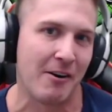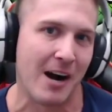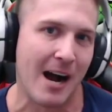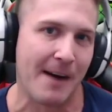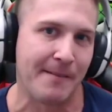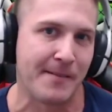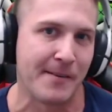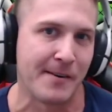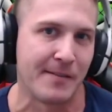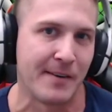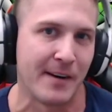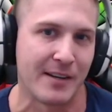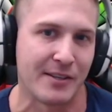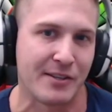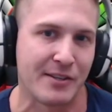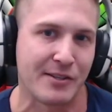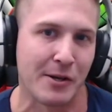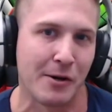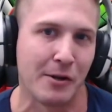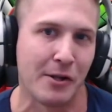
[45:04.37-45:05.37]
off of a
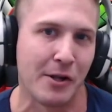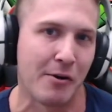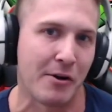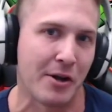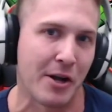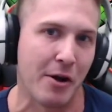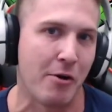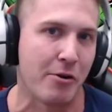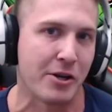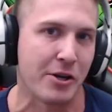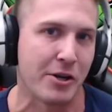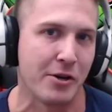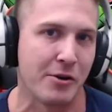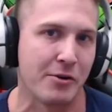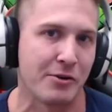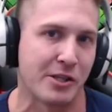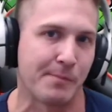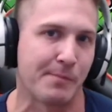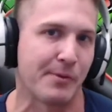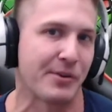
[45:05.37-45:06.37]
solo
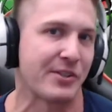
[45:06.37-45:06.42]
Goku Super